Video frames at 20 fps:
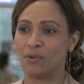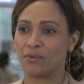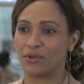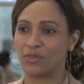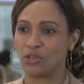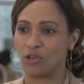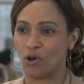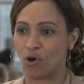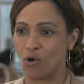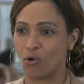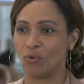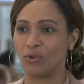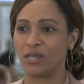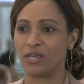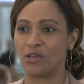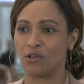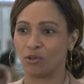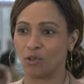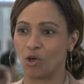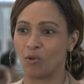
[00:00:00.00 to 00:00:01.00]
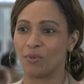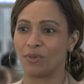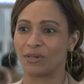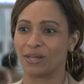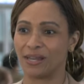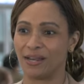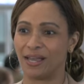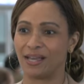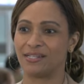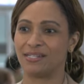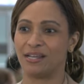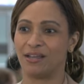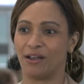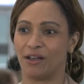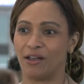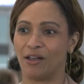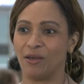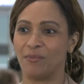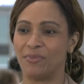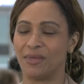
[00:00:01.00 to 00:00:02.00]
were the only global connecting
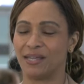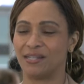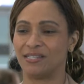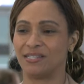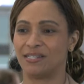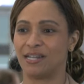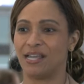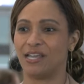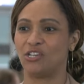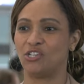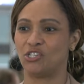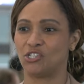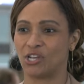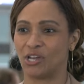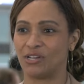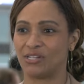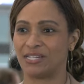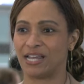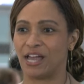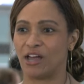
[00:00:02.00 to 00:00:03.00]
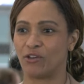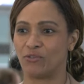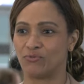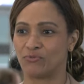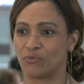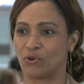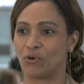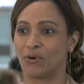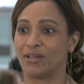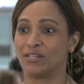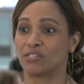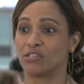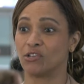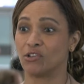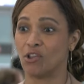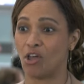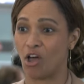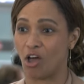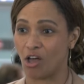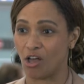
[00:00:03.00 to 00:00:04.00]
hub that stayed shut down for as
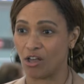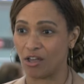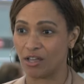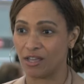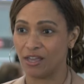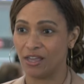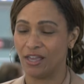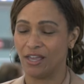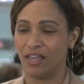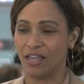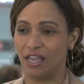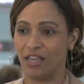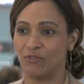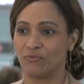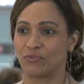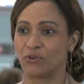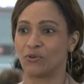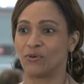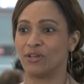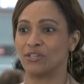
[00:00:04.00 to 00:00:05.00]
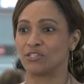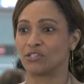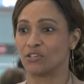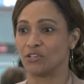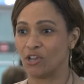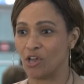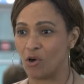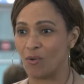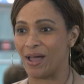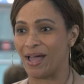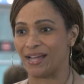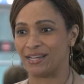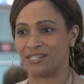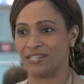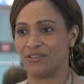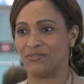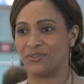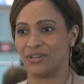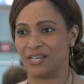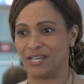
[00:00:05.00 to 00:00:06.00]
long and for as low
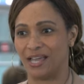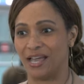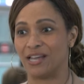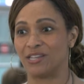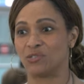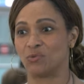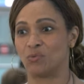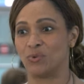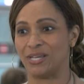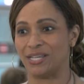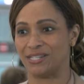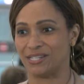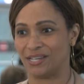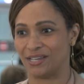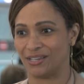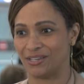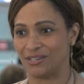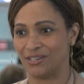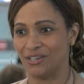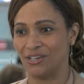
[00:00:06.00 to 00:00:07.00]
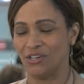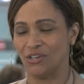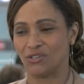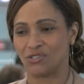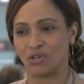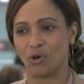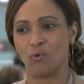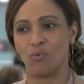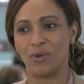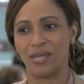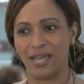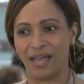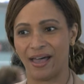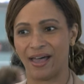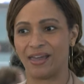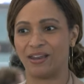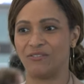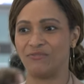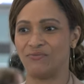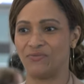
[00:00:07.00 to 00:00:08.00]
activity as we did. So we
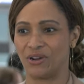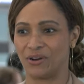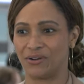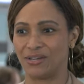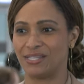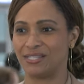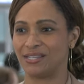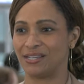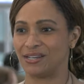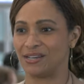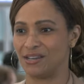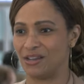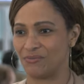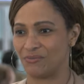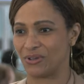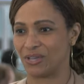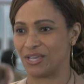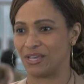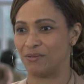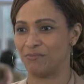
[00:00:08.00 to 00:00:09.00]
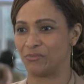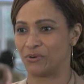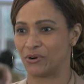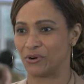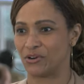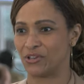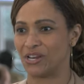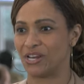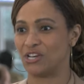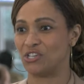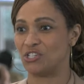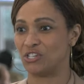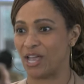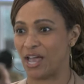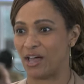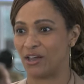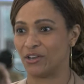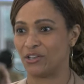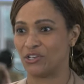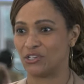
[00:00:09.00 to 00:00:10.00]
had a very significant burden and
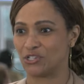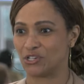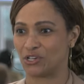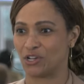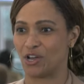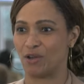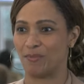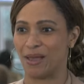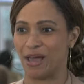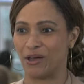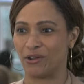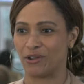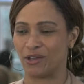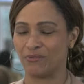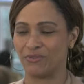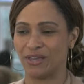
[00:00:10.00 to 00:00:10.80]
challenge to come out of.